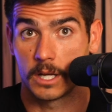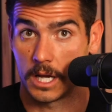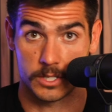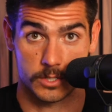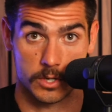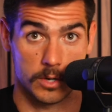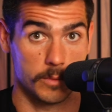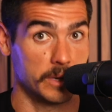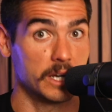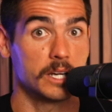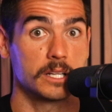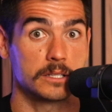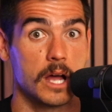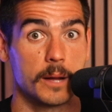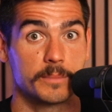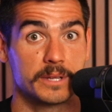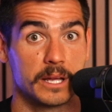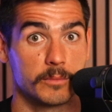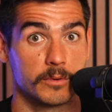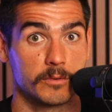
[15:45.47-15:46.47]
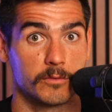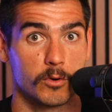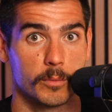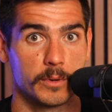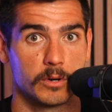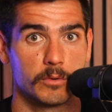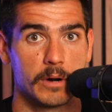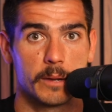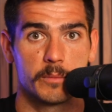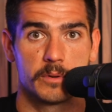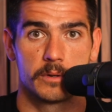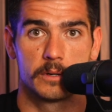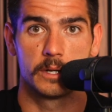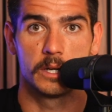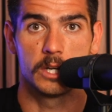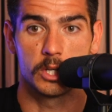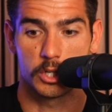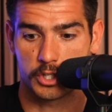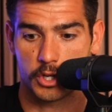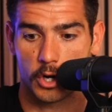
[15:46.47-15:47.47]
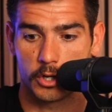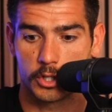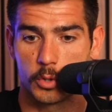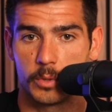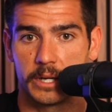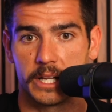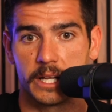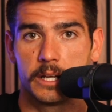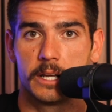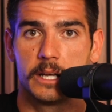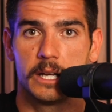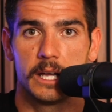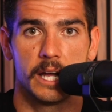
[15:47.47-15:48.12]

Start being a top 10 performing rep. You start doing it.